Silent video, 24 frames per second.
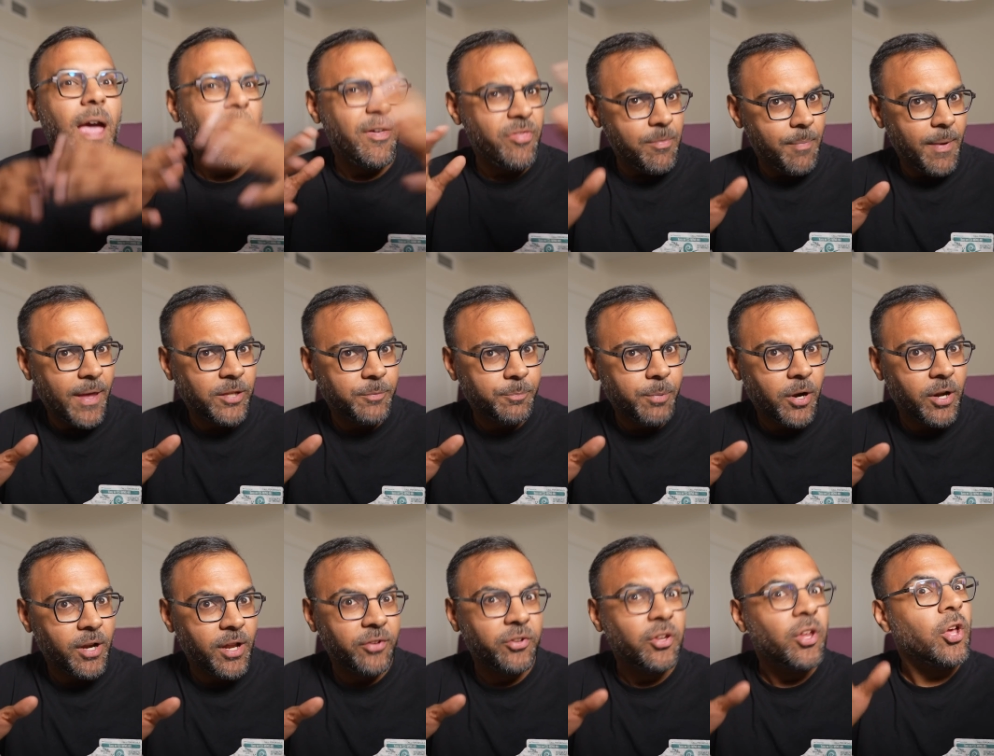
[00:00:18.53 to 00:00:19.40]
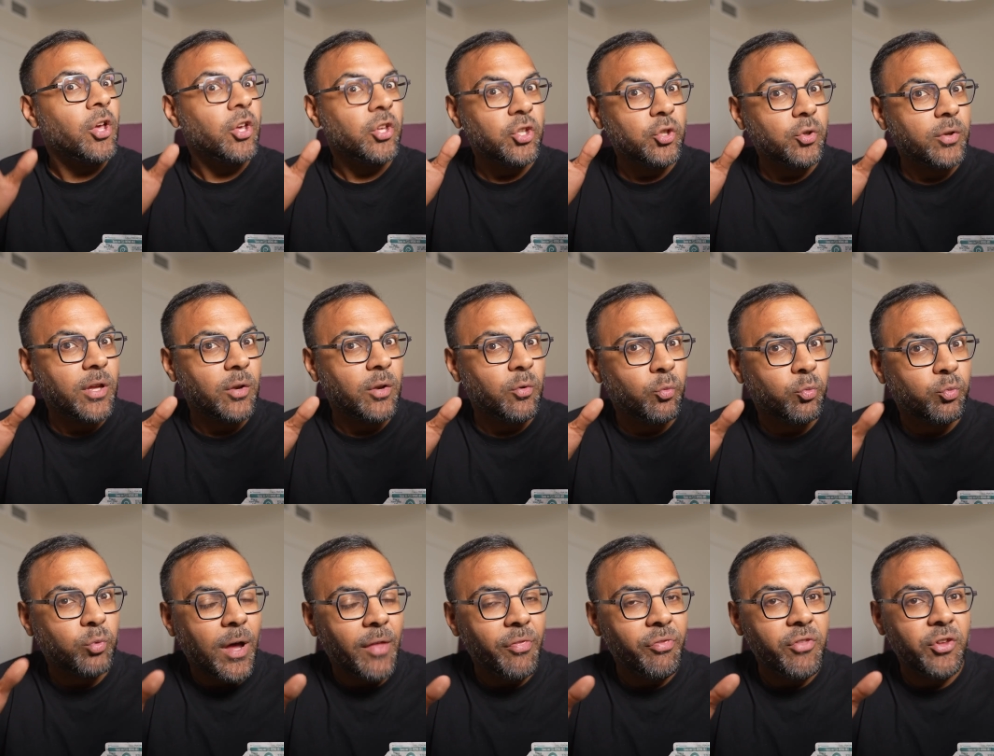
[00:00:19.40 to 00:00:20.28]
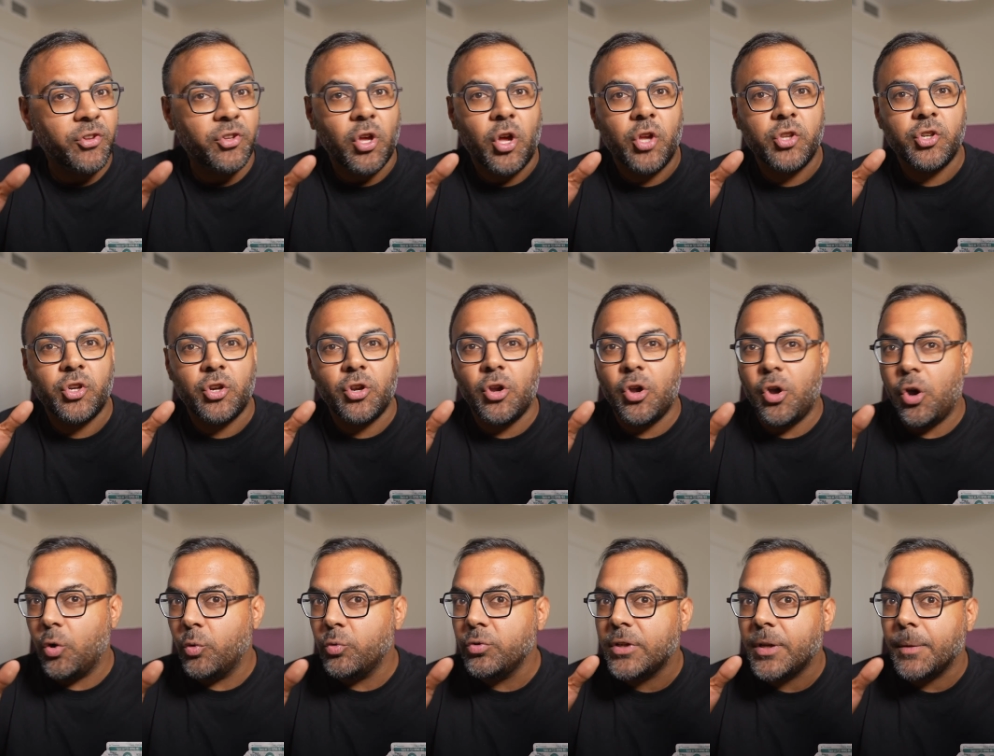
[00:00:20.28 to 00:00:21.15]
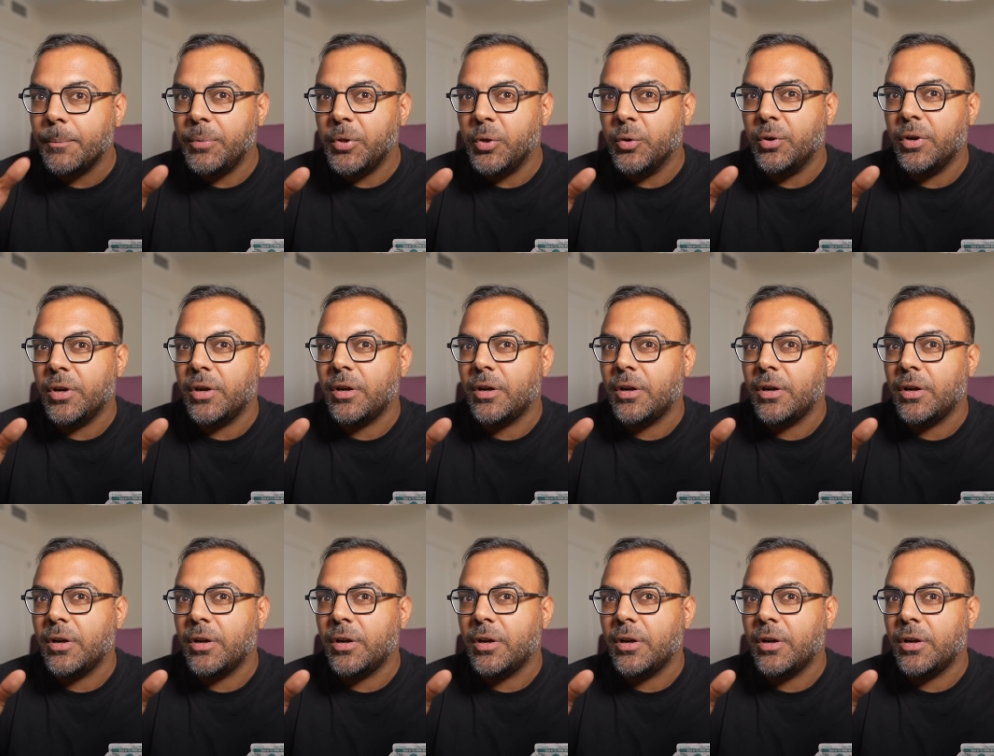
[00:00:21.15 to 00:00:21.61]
And the best part is, you can run this on your own computer.